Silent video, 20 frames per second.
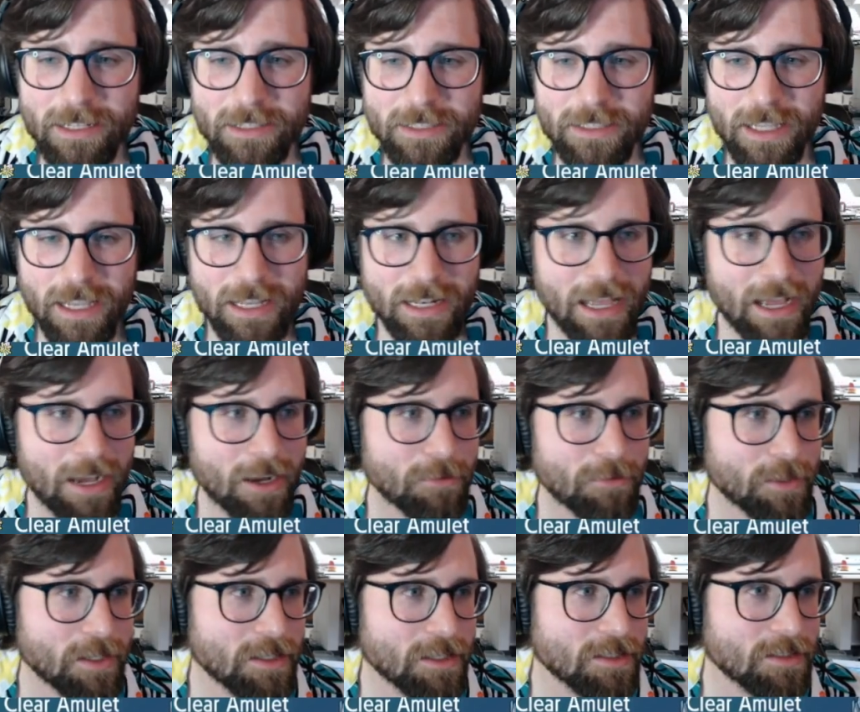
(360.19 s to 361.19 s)
I'll say it now
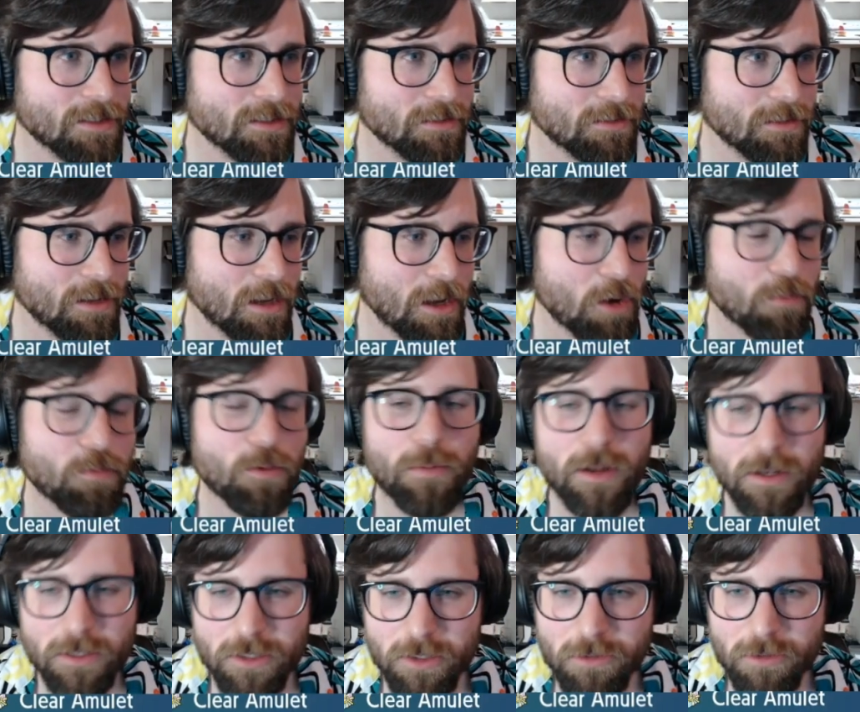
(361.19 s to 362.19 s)
because I hope,
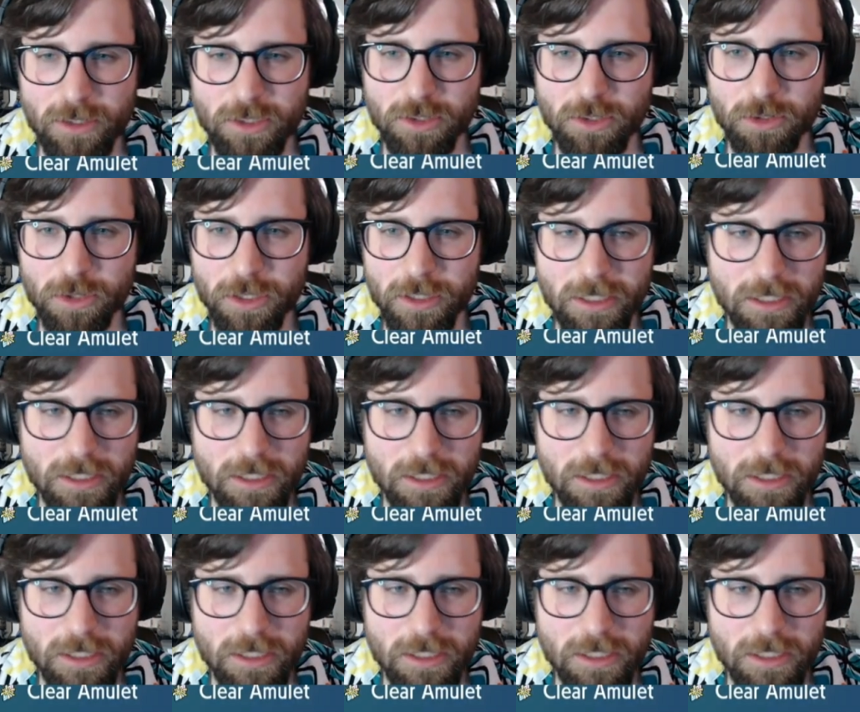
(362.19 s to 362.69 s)
Roberto, you watch the whole thing.